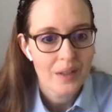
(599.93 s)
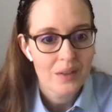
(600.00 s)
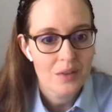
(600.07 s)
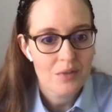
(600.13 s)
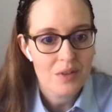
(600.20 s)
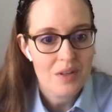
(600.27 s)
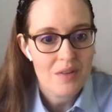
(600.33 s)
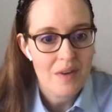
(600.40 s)

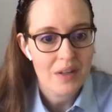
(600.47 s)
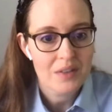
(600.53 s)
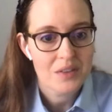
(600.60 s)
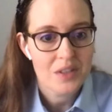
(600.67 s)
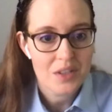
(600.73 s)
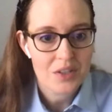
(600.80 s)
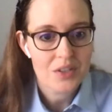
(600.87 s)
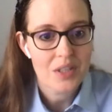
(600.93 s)
the drinking fountains.
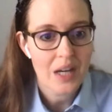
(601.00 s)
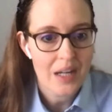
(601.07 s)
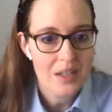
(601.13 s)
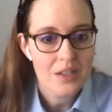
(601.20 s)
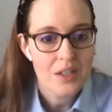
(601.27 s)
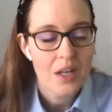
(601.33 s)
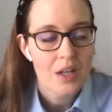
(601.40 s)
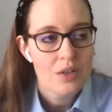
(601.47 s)
There's just
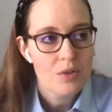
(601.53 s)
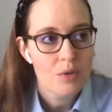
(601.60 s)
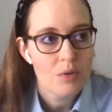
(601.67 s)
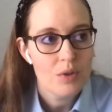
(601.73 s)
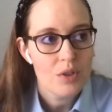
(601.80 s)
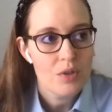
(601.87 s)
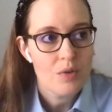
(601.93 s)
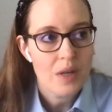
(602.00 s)
signs.
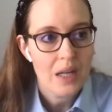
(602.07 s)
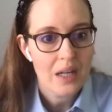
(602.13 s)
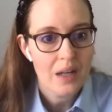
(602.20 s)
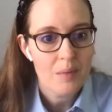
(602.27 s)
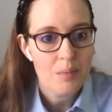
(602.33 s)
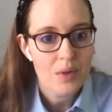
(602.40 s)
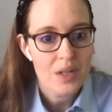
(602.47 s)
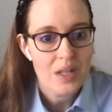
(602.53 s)
So you
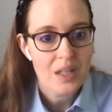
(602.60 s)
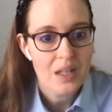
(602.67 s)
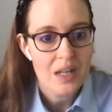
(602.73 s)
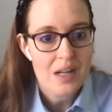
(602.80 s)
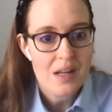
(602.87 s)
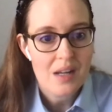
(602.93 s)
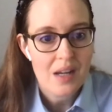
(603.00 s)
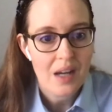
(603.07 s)
cannot bring in
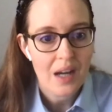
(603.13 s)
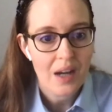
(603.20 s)
any